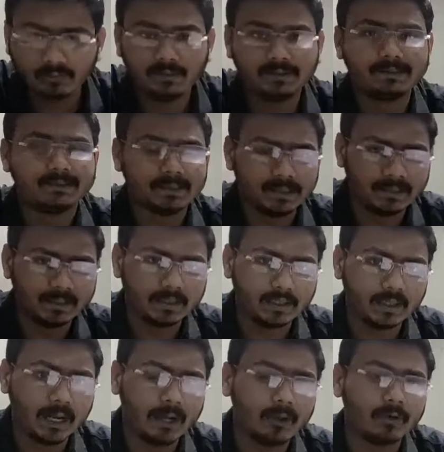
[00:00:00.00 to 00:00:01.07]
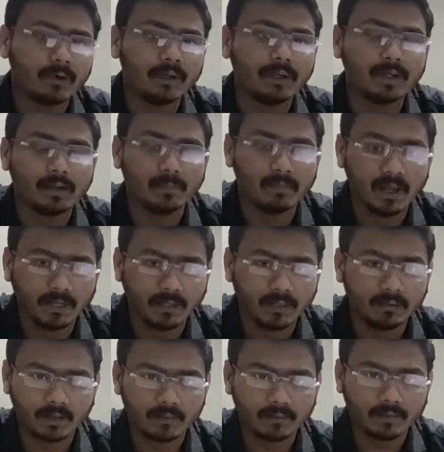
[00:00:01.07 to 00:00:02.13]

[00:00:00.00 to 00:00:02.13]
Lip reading: we will see IoT in many